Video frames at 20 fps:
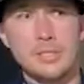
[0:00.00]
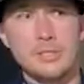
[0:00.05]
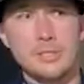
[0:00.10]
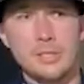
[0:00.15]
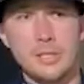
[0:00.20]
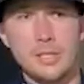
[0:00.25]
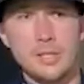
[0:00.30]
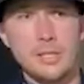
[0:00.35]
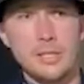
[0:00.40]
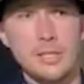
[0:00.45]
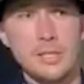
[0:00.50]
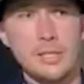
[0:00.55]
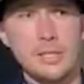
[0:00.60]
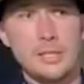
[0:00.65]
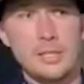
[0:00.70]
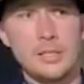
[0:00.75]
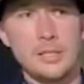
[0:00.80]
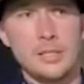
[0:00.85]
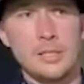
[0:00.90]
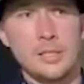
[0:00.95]

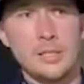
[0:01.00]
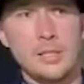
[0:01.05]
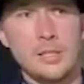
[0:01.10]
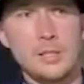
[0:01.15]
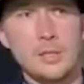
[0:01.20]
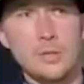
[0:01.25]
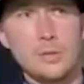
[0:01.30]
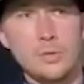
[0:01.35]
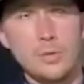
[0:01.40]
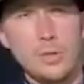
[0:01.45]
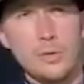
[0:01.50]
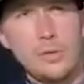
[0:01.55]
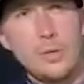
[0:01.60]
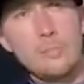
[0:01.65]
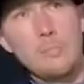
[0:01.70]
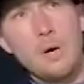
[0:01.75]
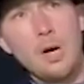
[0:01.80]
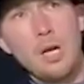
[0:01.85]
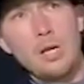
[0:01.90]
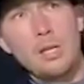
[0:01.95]
certainly, although it
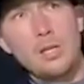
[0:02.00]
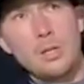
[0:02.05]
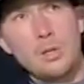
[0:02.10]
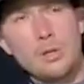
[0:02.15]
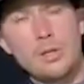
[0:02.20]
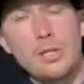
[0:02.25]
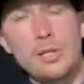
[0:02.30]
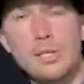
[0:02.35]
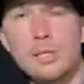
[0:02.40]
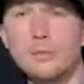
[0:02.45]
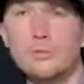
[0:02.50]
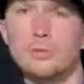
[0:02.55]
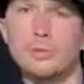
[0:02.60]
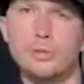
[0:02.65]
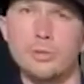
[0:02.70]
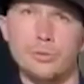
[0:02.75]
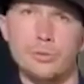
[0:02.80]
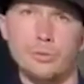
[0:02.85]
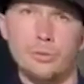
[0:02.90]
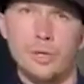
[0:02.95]
might look a little
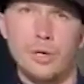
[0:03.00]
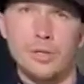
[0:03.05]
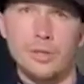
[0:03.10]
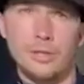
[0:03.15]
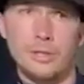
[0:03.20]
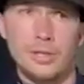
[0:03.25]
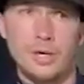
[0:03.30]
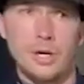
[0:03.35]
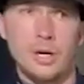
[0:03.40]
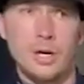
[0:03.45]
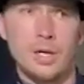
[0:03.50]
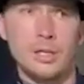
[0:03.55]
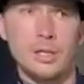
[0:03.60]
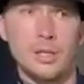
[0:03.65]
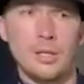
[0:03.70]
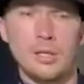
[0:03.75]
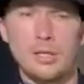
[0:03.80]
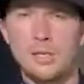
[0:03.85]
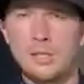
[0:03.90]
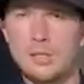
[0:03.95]
short on the card,
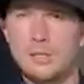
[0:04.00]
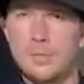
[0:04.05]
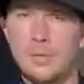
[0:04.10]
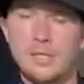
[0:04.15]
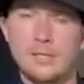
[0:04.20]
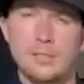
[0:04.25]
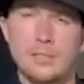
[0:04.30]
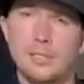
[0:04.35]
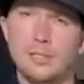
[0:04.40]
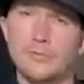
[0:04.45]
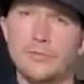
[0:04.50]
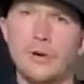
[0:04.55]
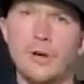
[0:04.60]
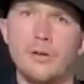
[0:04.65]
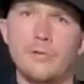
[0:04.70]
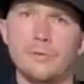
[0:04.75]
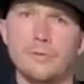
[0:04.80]
I think it's about 6.5 or